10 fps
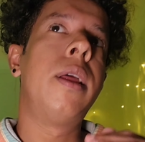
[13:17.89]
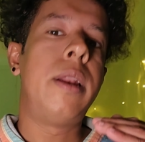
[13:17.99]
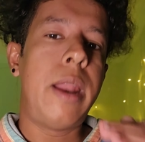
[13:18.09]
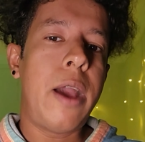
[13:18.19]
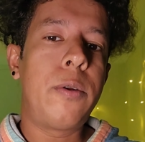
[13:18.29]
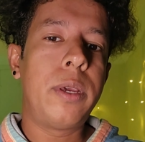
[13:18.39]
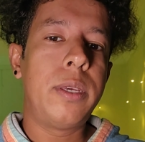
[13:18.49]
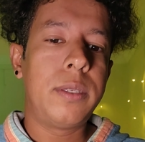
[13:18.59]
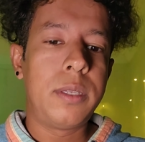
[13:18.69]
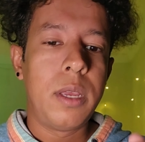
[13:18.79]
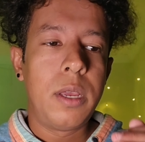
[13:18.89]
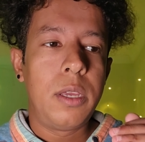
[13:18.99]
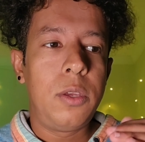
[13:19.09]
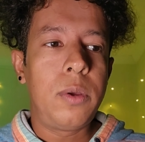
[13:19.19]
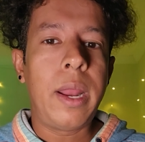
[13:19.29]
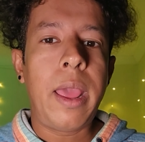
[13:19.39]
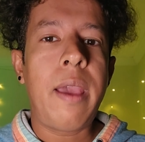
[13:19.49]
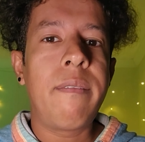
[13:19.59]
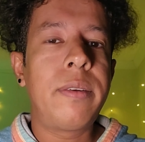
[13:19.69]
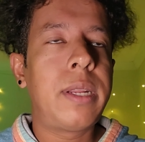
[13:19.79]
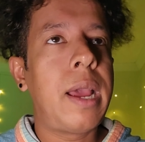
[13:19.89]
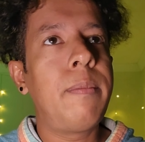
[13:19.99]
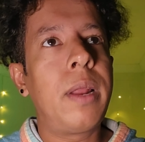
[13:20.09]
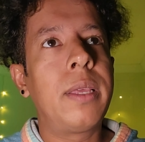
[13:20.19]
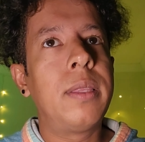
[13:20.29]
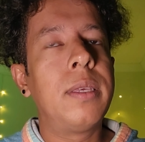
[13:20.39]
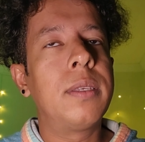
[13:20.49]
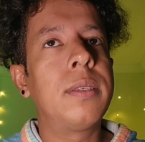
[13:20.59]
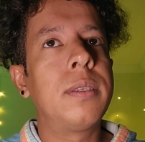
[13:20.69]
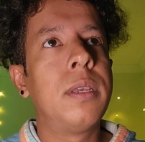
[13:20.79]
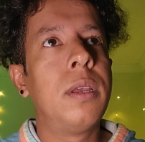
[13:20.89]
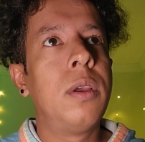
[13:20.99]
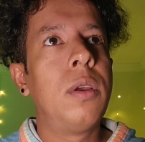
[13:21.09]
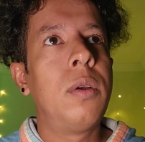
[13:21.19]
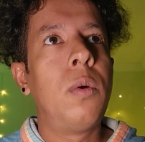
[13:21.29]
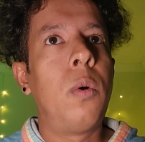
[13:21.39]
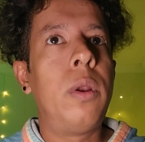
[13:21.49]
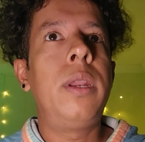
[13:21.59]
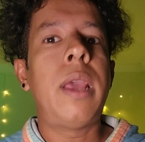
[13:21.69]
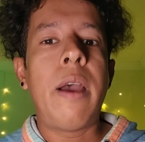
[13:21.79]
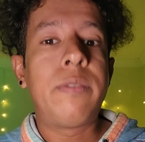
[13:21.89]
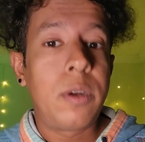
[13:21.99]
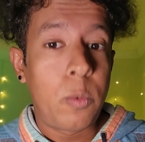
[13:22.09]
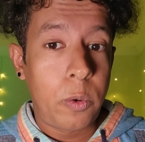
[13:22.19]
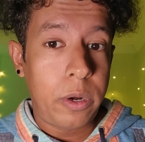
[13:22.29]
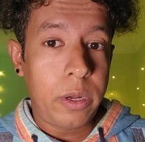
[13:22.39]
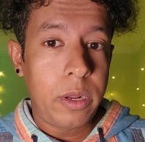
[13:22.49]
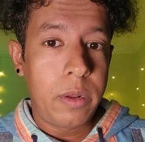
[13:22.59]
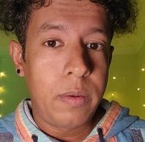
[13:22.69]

Nowadays, you can have time like this only after work,